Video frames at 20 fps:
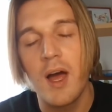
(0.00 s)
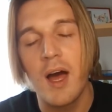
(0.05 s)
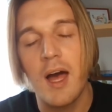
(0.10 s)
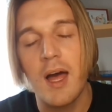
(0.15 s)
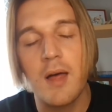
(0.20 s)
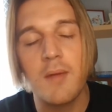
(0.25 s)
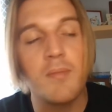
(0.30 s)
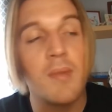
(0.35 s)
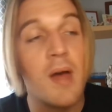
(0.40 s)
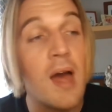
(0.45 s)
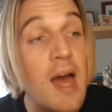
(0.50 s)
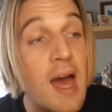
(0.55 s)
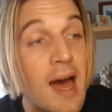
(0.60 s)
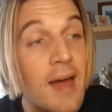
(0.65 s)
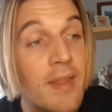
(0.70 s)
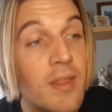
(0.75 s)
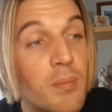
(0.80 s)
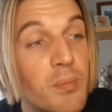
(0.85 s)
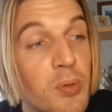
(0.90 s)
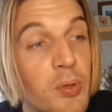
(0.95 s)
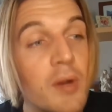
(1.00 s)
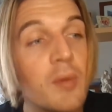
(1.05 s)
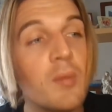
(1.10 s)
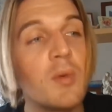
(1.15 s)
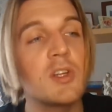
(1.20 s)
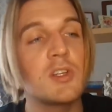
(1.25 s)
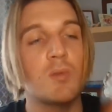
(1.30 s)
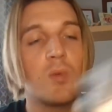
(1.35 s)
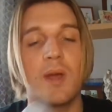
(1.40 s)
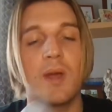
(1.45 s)
Um, and the product
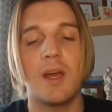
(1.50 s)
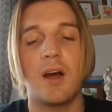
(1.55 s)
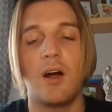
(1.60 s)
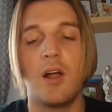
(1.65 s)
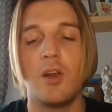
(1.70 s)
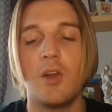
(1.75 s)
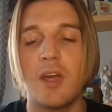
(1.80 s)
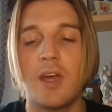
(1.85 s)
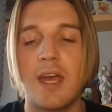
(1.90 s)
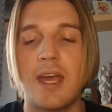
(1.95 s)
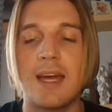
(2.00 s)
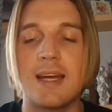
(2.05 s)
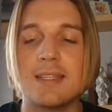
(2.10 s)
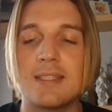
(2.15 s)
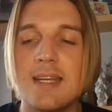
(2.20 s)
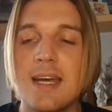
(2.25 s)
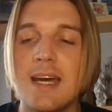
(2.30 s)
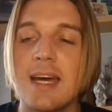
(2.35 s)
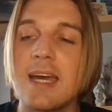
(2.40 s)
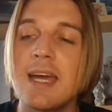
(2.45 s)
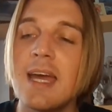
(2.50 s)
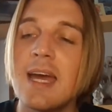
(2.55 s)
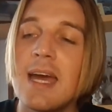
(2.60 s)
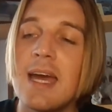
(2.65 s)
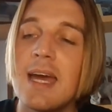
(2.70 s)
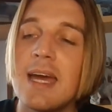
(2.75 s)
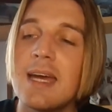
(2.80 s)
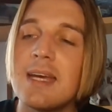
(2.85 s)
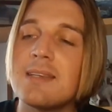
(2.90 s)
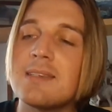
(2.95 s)
which we are looking at today
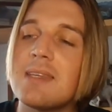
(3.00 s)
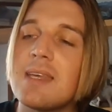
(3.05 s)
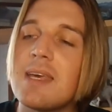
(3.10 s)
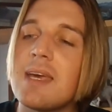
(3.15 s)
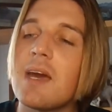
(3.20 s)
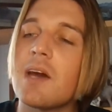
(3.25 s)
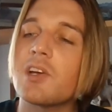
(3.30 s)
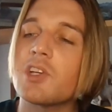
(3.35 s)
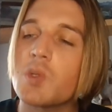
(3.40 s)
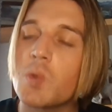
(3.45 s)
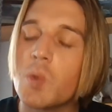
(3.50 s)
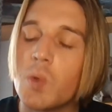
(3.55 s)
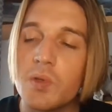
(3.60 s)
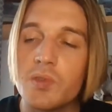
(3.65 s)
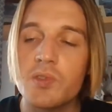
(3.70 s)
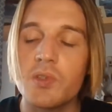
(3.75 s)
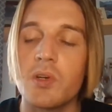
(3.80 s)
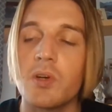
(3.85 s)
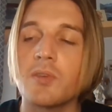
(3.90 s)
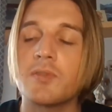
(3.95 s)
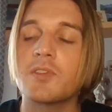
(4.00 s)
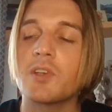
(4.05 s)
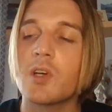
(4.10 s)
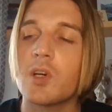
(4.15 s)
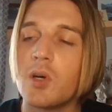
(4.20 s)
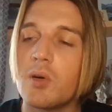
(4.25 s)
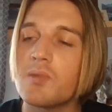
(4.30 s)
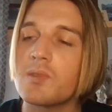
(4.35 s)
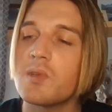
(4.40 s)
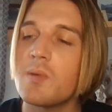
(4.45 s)
is the Schwarzkopf
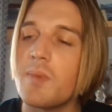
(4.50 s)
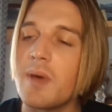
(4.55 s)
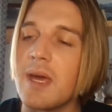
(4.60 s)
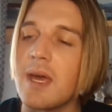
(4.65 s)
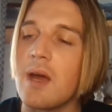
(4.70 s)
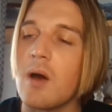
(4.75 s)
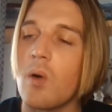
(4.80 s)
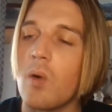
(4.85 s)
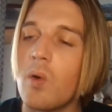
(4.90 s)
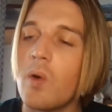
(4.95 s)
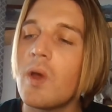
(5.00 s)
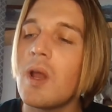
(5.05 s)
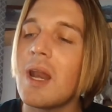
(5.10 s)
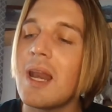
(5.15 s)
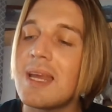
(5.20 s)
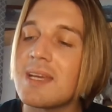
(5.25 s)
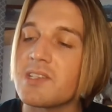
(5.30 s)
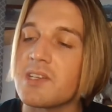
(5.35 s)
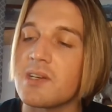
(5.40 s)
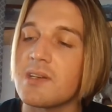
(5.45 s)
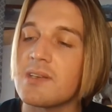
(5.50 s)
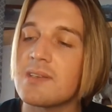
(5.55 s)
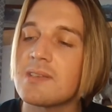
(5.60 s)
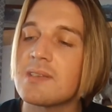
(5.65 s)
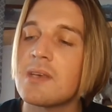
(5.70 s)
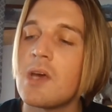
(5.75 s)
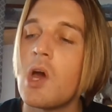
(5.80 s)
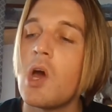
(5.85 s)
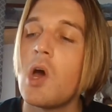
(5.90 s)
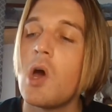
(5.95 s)
Got To Be Oil-licious